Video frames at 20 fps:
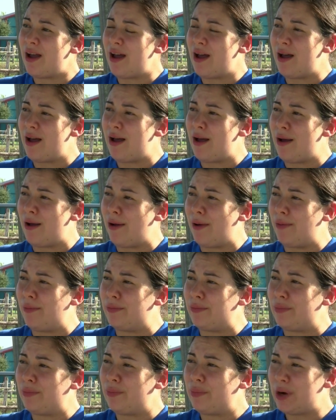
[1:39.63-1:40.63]

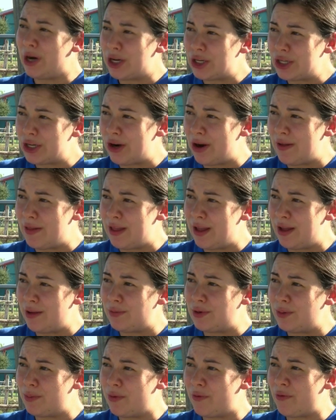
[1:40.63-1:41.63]
um, pressure on
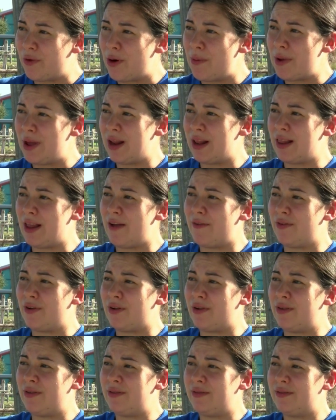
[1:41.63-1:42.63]
them to perform at a
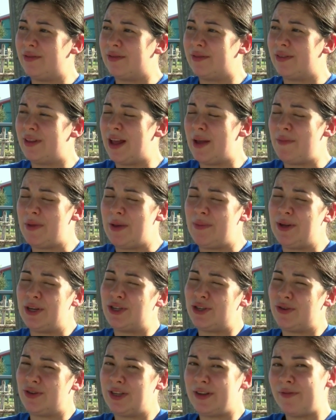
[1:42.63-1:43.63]
level that may be
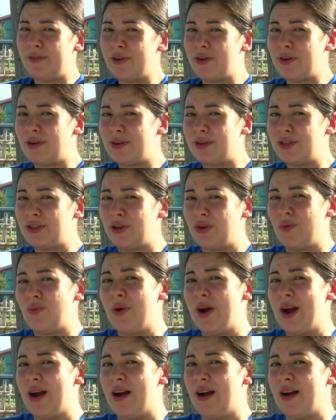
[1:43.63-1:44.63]
too difficult to
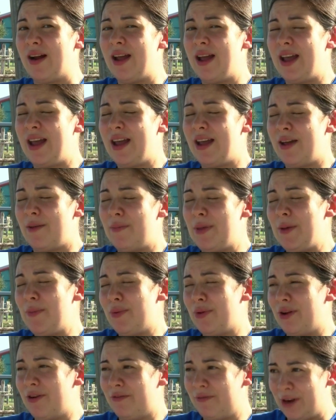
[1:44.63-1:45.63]
where
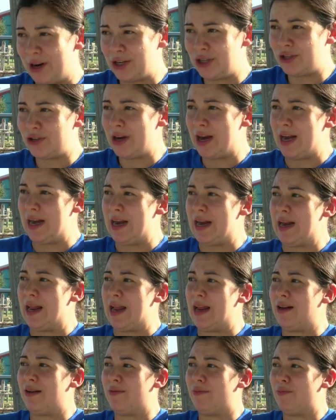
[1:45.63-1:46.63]
people are frustrated
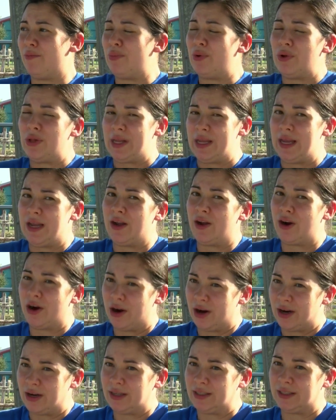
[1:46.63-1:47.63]
and bullying
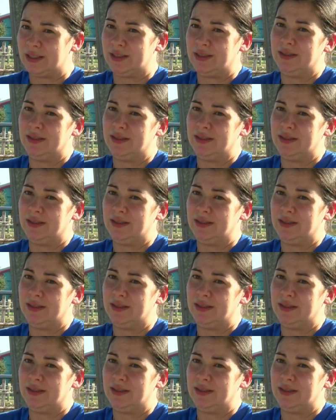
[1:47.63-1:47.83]
occurs.